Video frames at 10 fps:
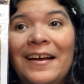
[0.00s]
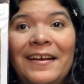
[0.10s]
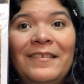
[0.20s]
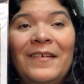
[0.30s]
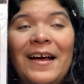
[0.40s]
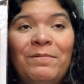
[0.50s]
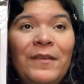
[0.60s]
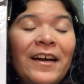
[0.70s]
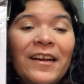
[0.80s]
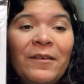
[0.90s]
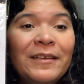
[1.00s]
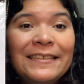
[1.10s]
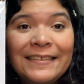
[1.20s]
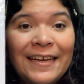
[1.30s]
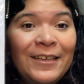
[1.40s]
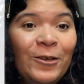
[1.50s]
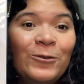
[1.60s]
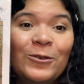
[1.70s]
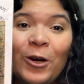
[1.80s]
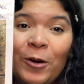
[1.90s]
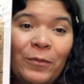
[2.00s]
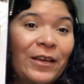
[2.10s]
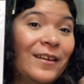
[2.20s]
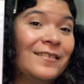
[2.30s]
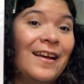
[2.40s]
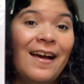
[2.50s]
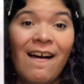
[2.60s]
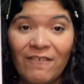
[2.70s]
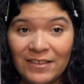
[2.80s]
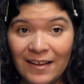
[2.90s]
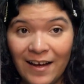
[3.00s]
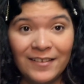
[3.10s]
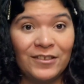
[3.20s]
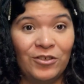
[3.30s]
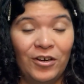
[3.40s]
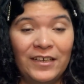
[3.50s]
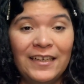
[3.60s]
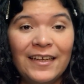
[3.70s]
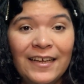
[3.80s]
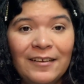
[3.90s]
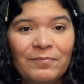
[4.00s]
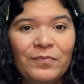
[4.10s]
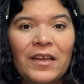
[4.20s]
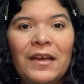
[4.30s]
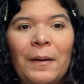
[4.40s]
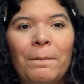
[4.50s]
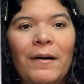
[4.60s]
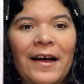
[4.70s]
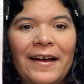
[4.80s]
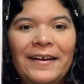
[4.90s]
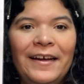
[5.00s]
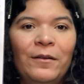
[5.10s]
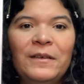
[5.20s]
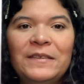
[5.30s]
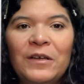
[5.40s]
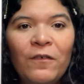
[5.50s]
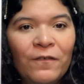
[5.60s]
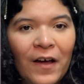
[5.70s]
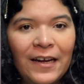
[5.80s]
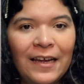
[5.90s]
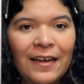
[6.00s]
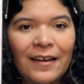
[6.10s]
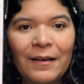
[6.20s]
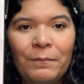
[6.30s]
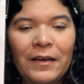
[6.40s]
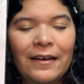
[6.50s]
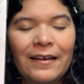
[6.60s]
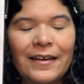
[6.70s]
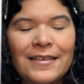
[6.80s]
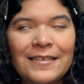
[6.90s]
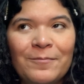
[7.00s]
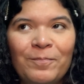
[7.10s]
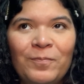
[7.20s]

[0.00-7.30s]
I'm not gonna even say new start, because I have not started it. But it was so funny, because